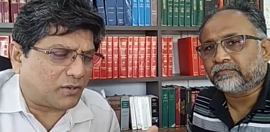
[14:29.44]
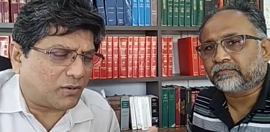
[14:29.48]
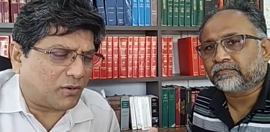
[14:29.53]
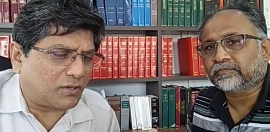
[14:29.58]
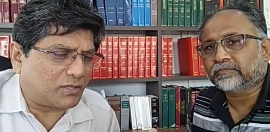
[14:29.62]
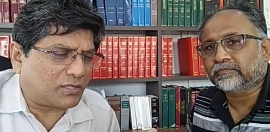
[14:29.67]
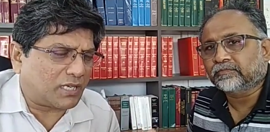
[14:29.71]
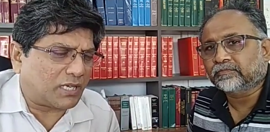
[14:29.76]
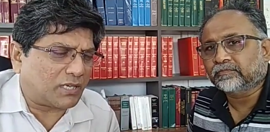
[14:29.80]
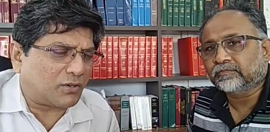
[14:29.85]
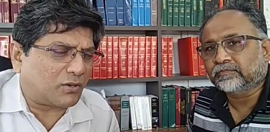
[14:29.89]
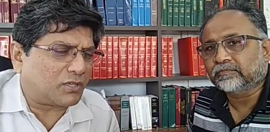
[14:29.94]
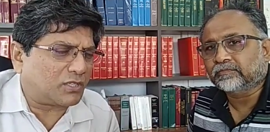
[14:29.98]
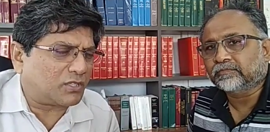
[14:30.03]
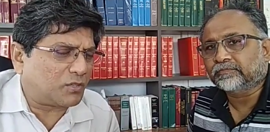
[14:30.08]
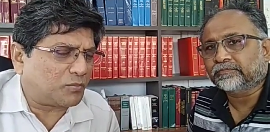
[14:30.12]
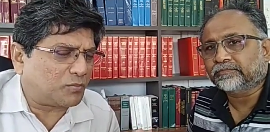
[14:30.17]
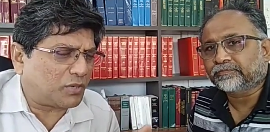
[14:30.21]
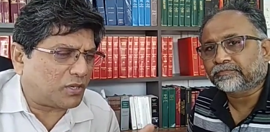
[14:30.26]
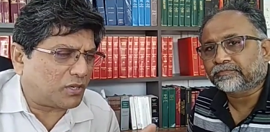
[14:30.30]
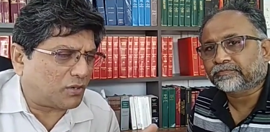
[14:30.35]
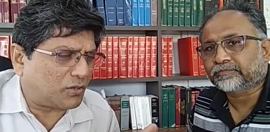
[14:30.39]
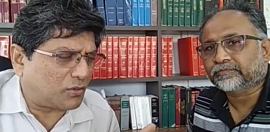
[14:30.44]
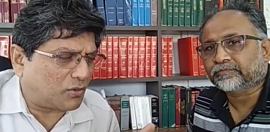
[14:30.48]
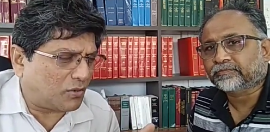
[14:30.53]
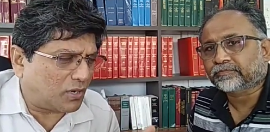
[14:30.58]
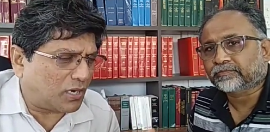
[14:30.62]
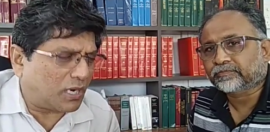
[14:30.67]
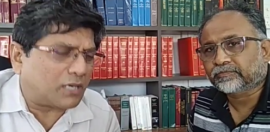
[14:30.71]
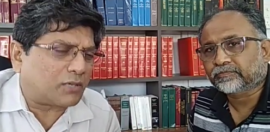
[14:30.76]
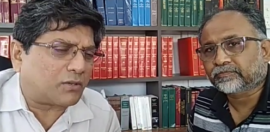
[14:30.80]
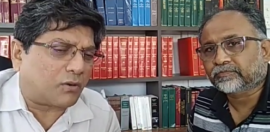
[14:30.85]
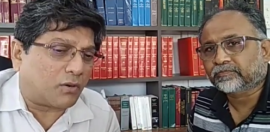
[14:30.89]
Speaker 1: courts, High Court, and Supreme Court,
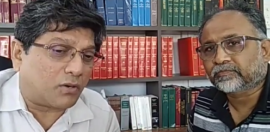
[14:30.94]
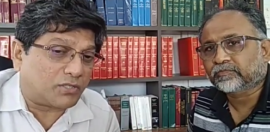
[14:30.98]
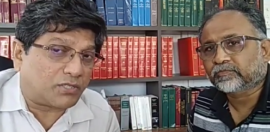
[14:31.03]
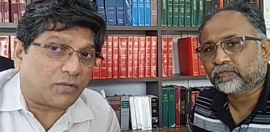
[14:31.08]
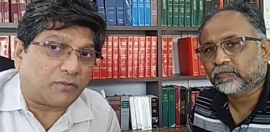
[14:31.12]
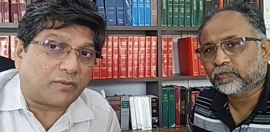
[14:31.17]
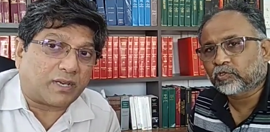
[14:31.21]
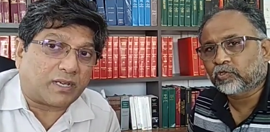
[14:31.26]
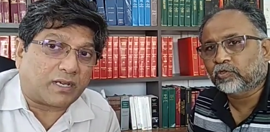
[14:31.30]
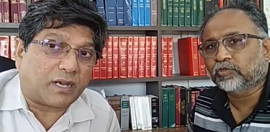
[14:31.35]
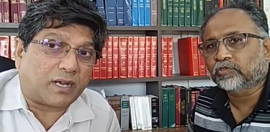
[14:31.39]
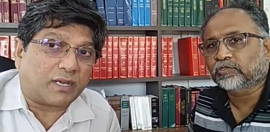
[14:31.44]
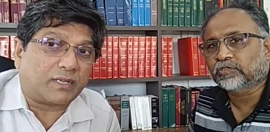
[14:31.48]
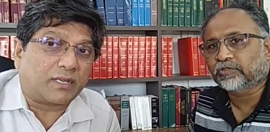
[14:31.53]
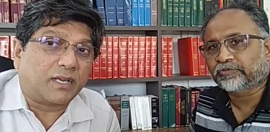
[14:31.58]
all are courts of record. Courts